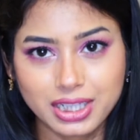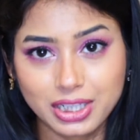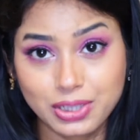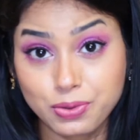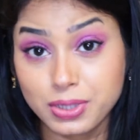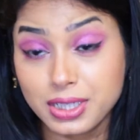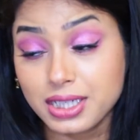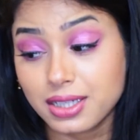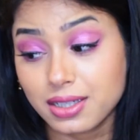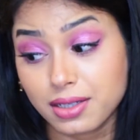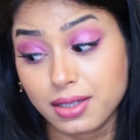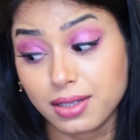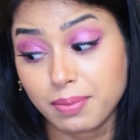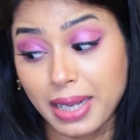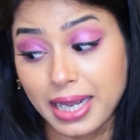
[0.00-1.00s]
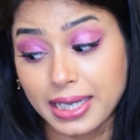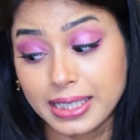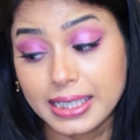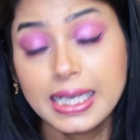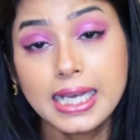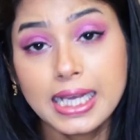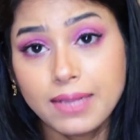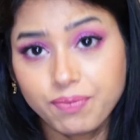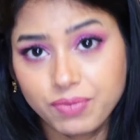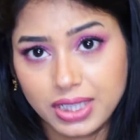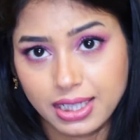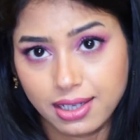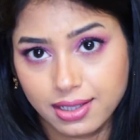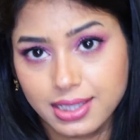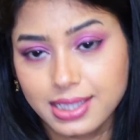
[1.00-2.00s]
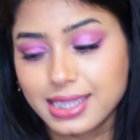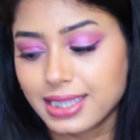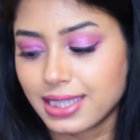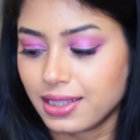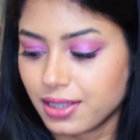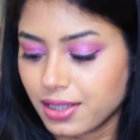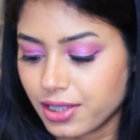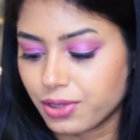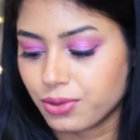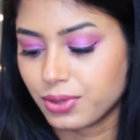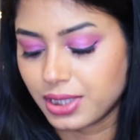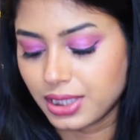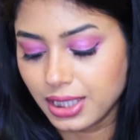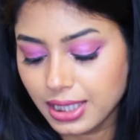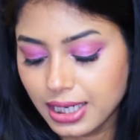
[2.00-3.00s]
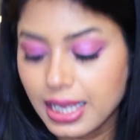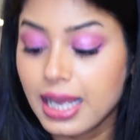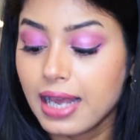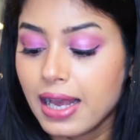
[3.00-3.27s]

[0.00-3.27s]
included it in my current skincare routine.